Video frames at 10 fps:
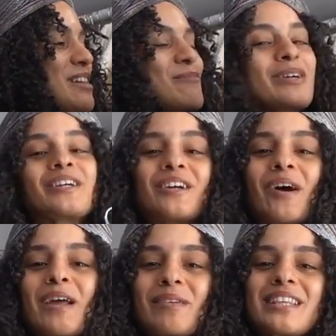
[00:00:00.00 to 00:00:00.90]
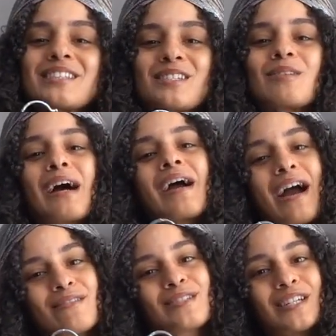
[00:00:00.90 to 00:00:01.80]
But you know what I mean? This is why I
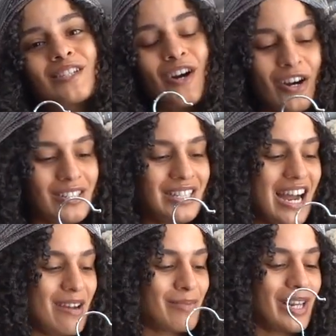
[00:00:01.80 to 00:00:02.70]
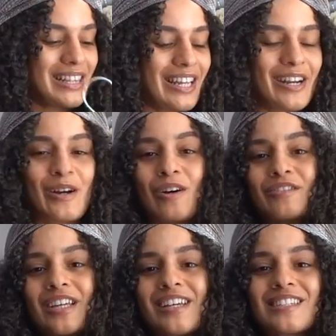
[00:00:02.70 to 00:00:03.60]
have such a hard time like letting go of
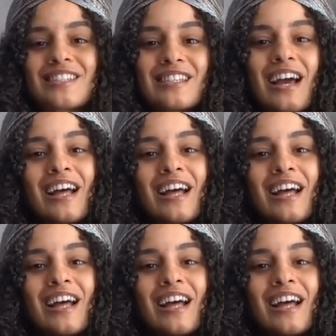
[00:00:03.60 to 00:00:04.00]
things, because